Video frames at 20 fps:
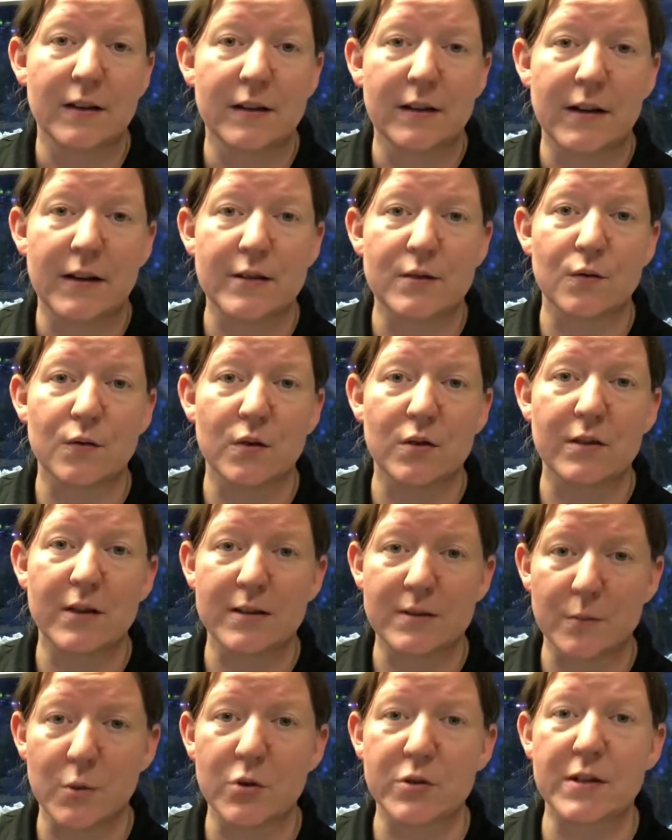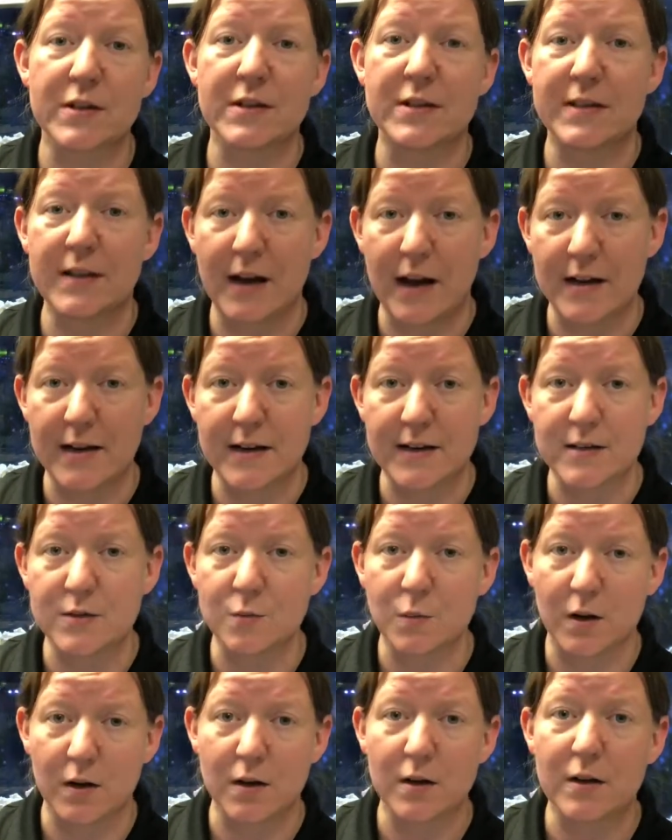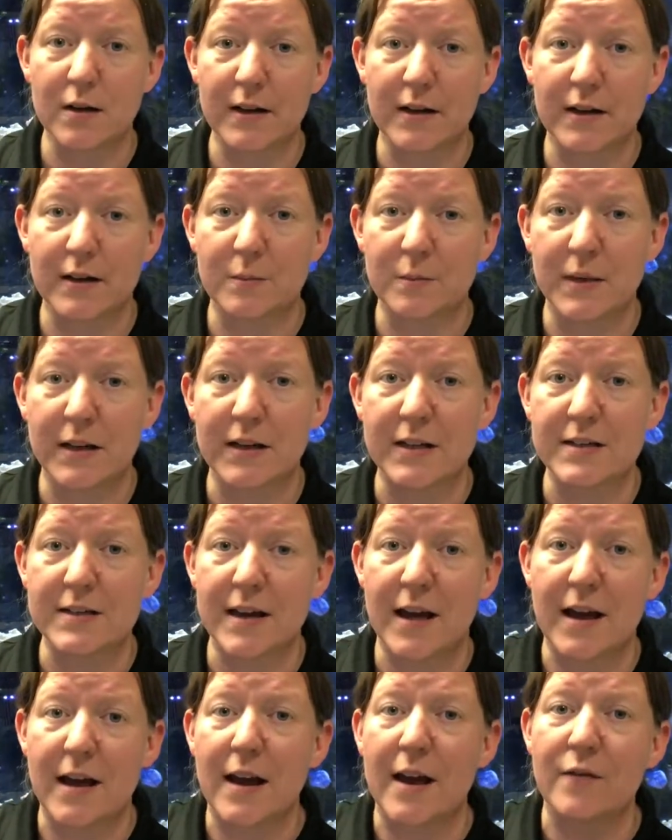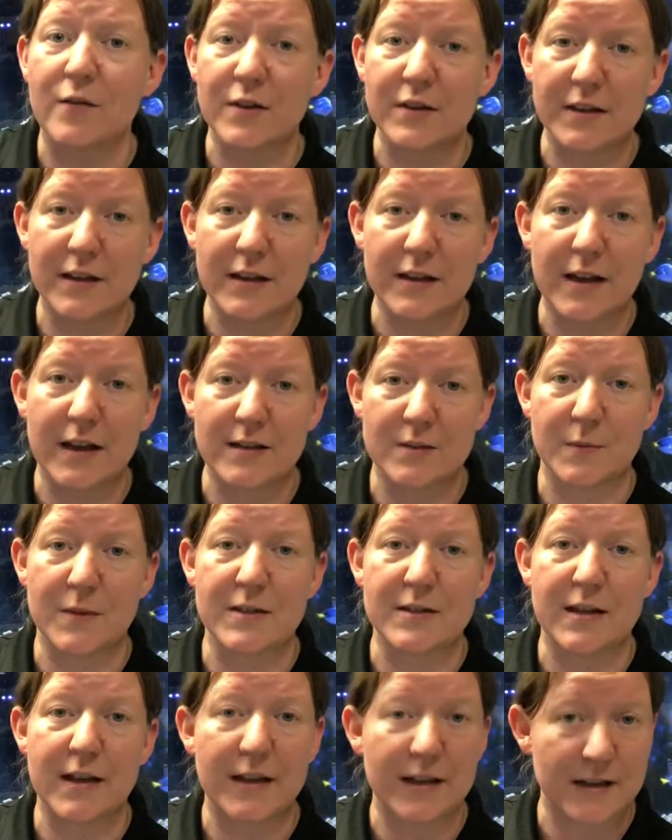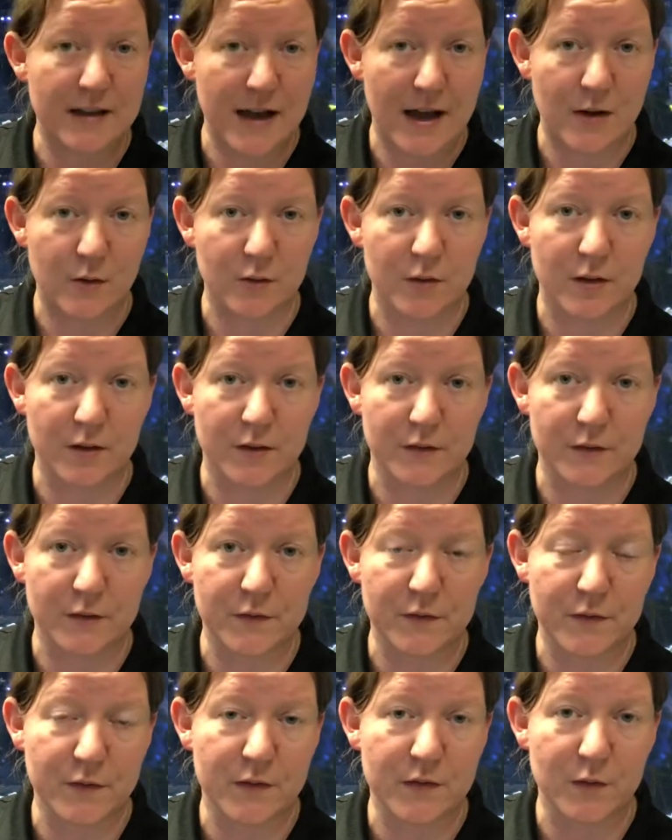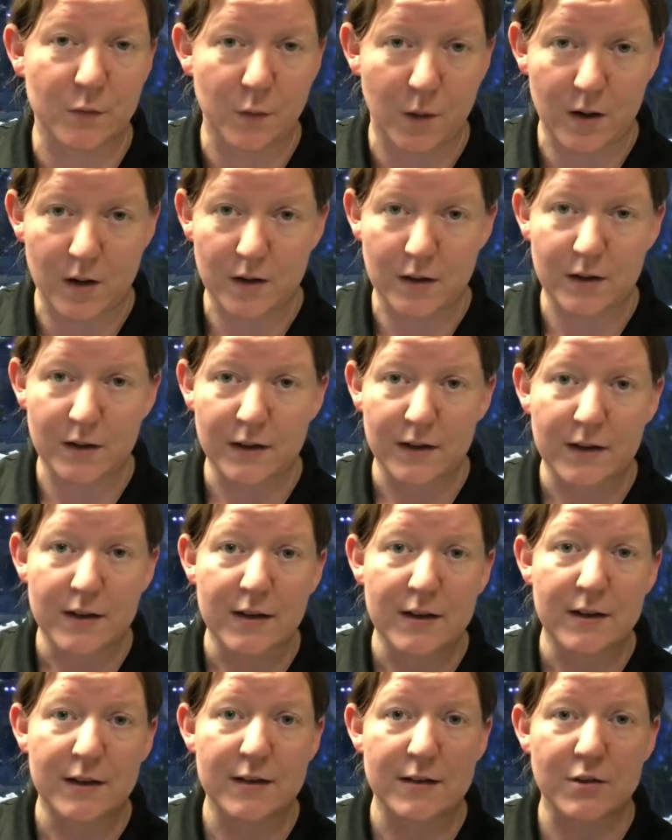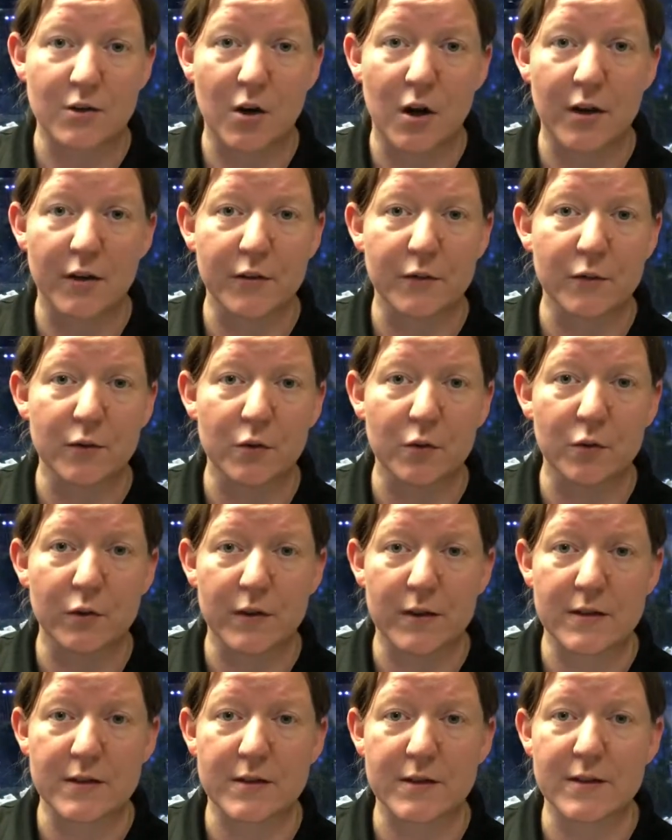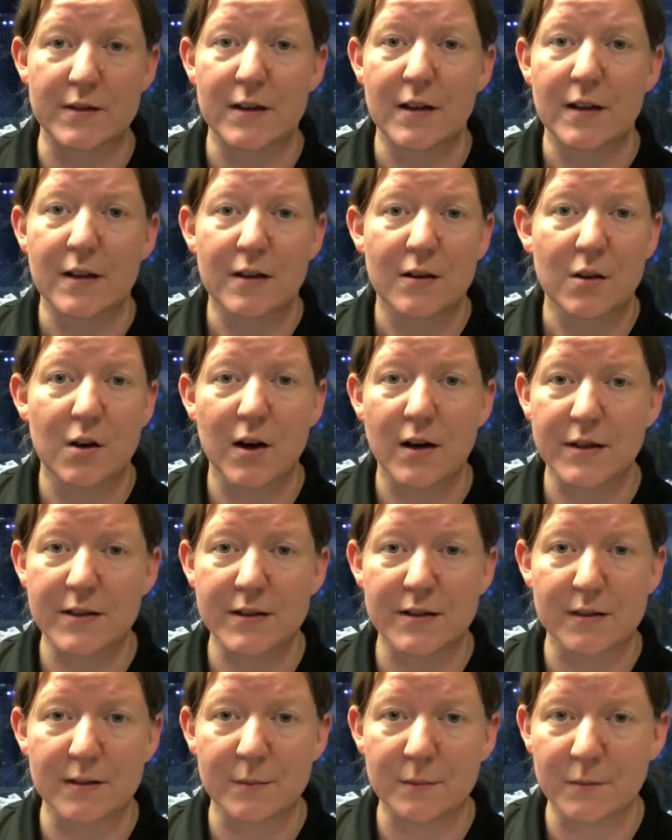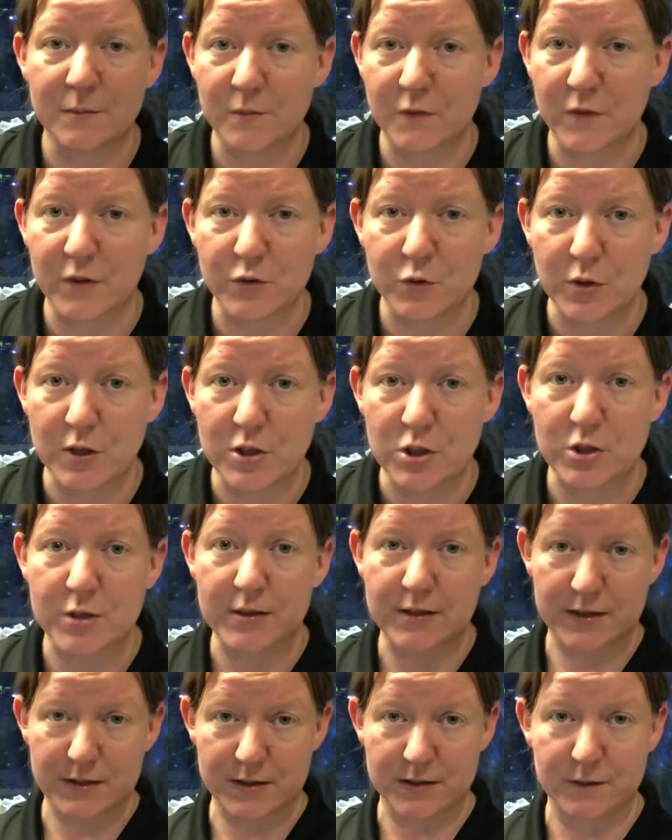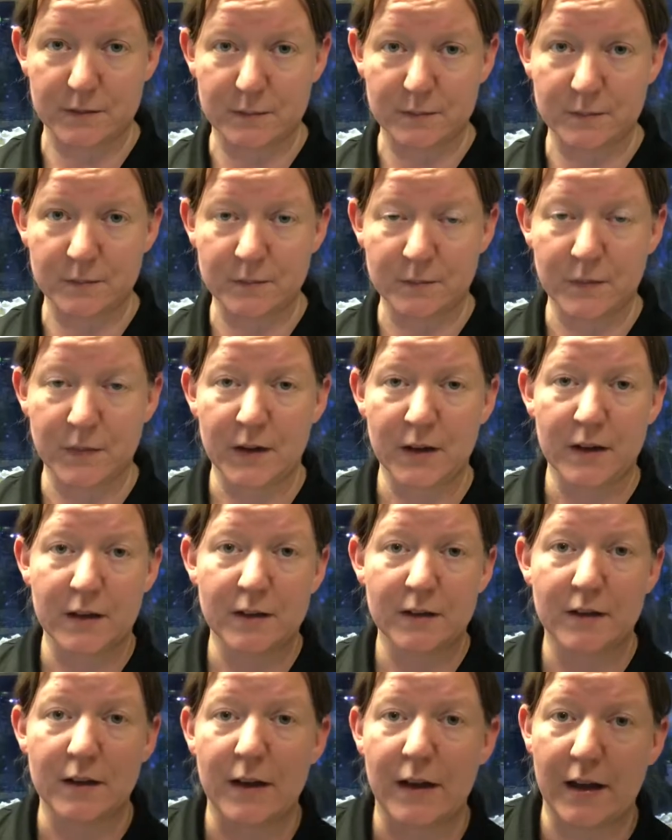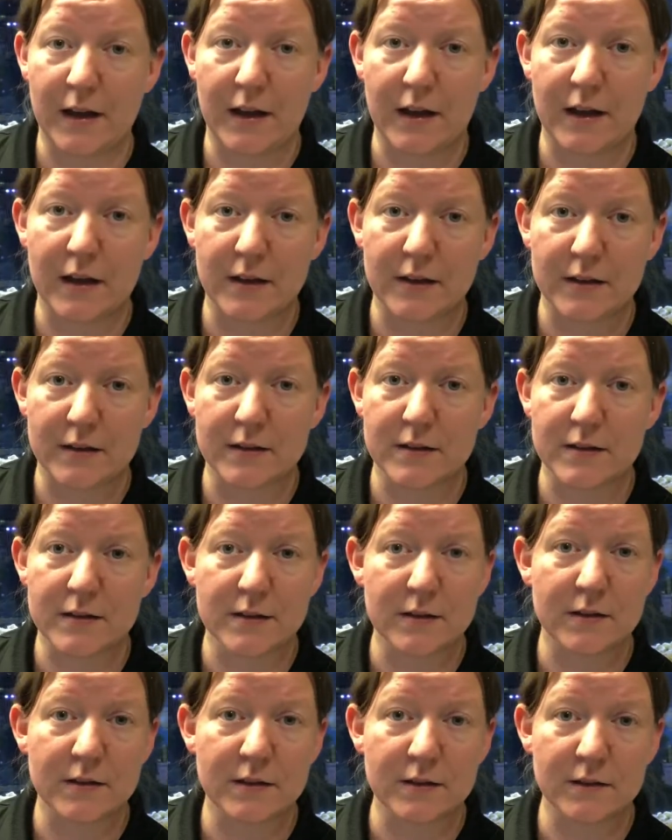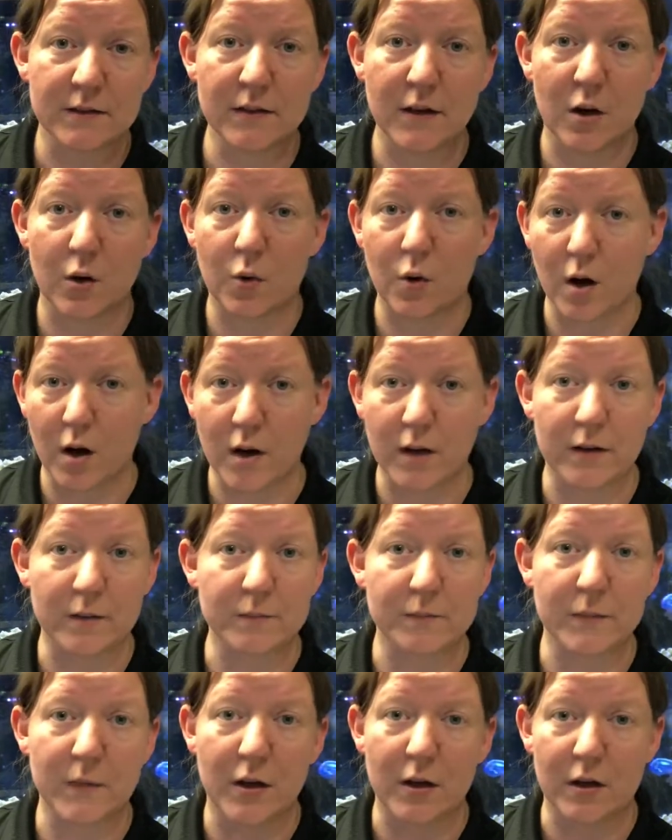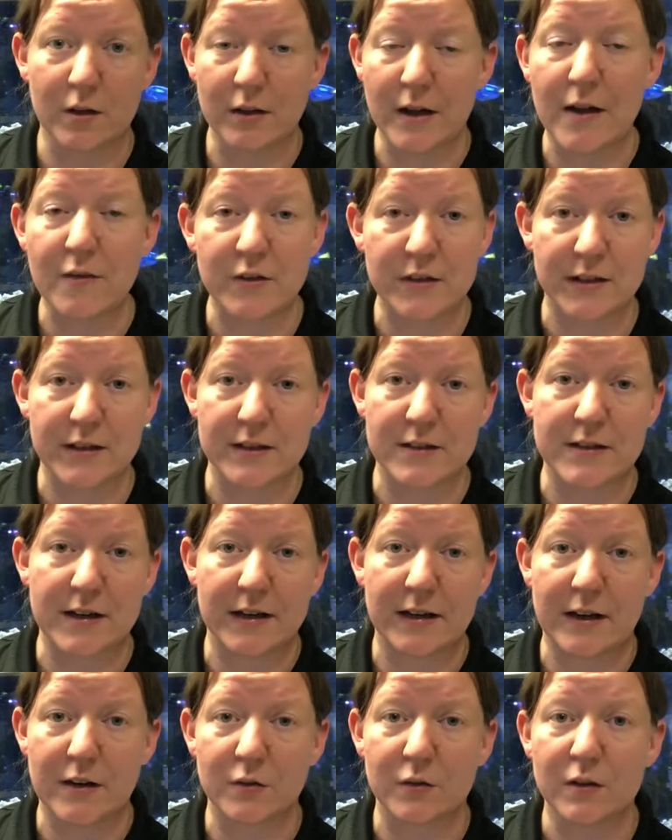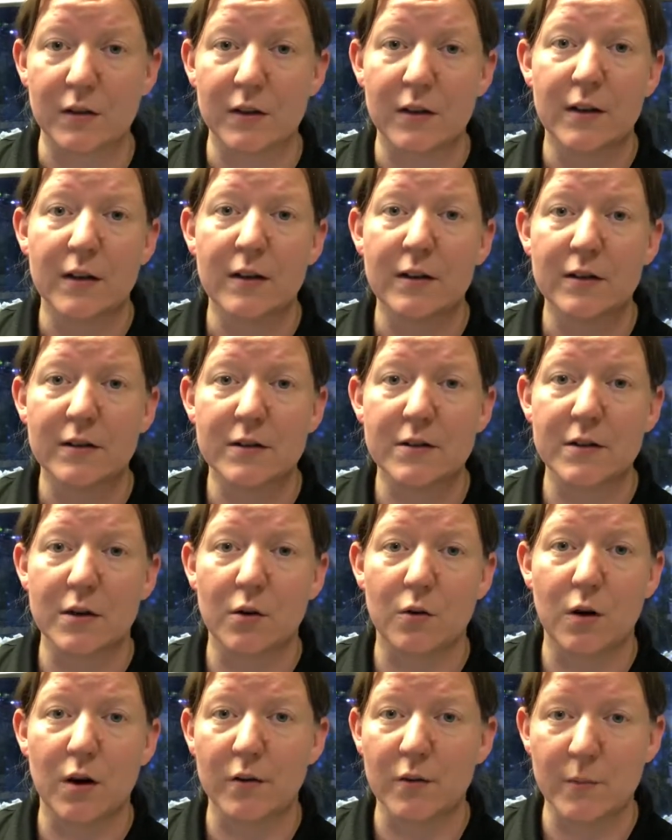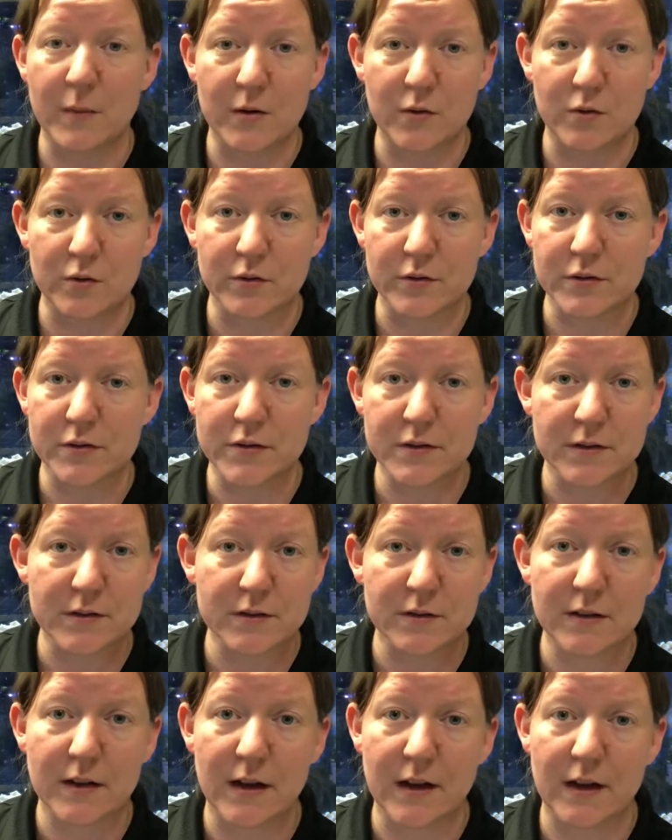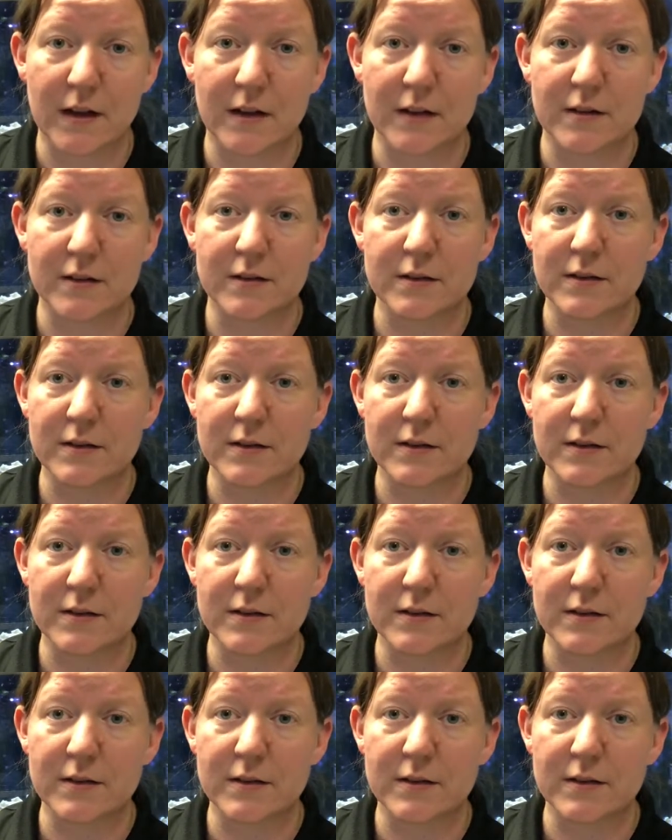It's reverse osmosis deionized water, and it means that everything has been taken out of the water. It's gone through this awesome filtration system, and you know, all everything's taken out. So all the minerals and